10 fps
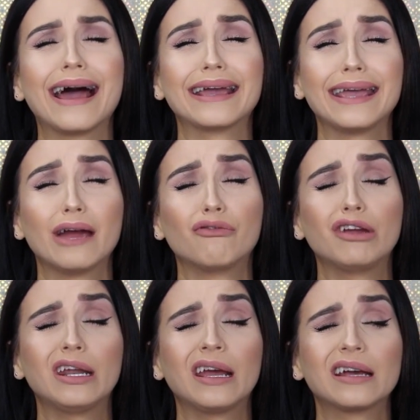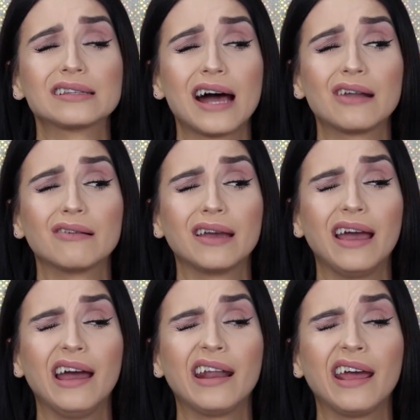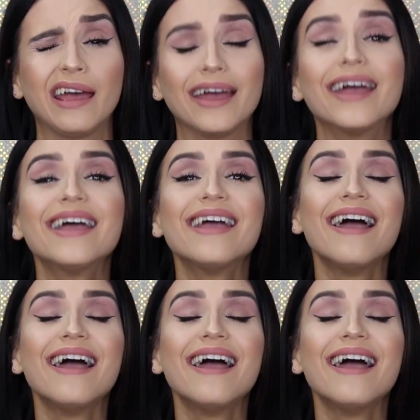I can't read it because I don't get it.